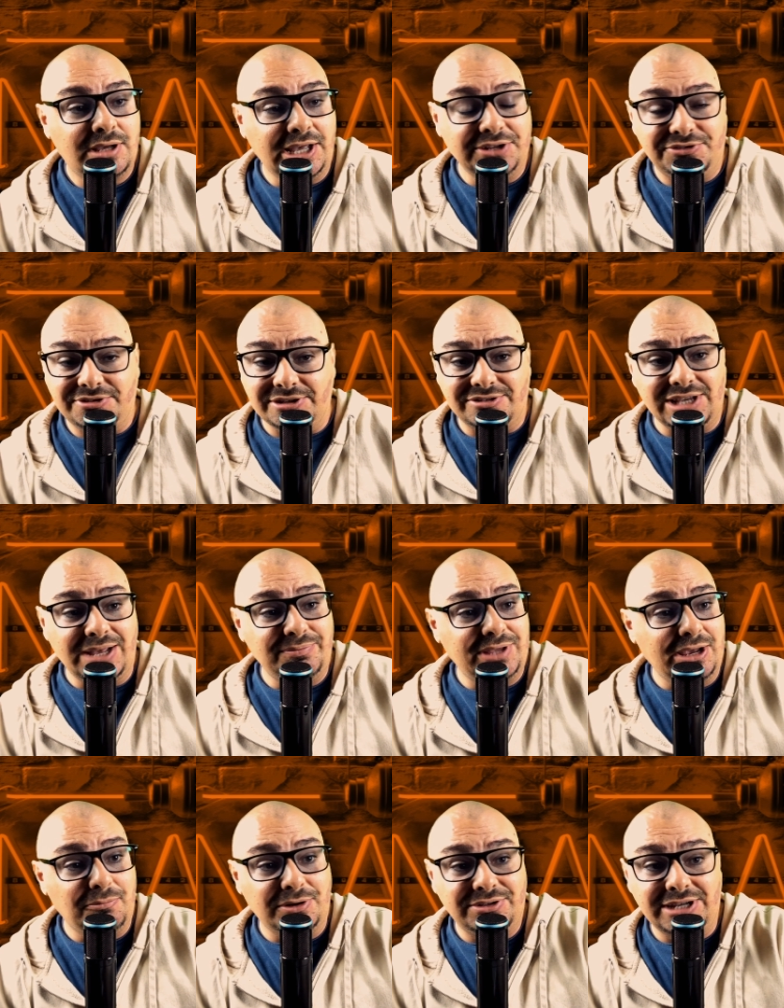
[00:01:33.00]
It's the same
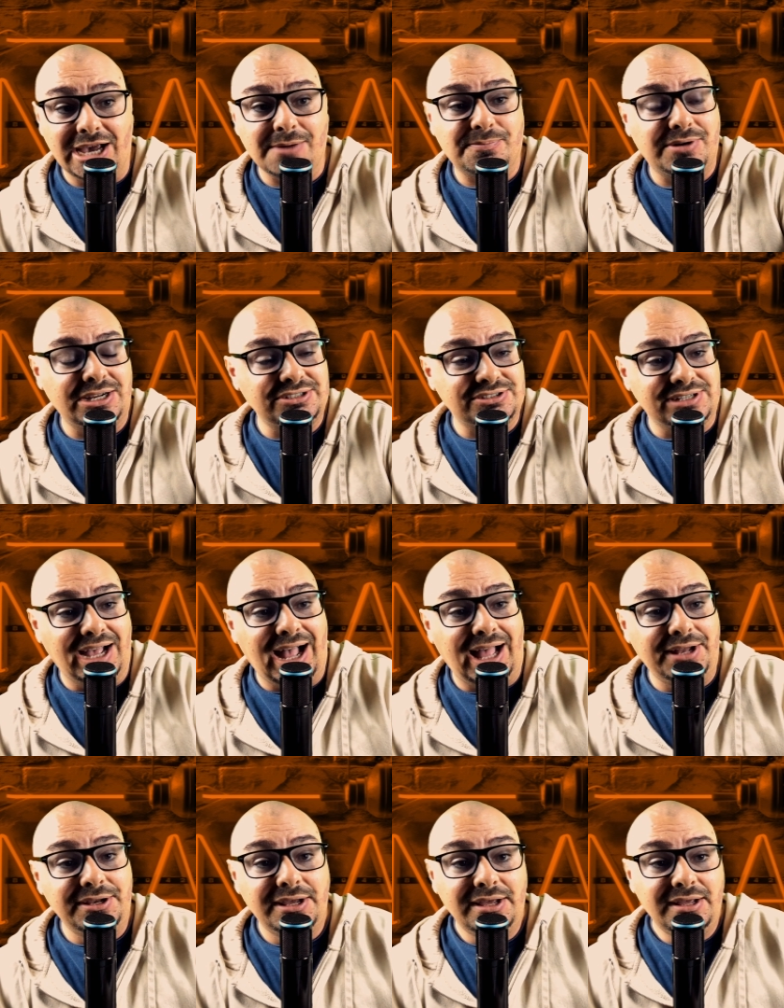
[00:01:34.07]
thing with Dak Prescott.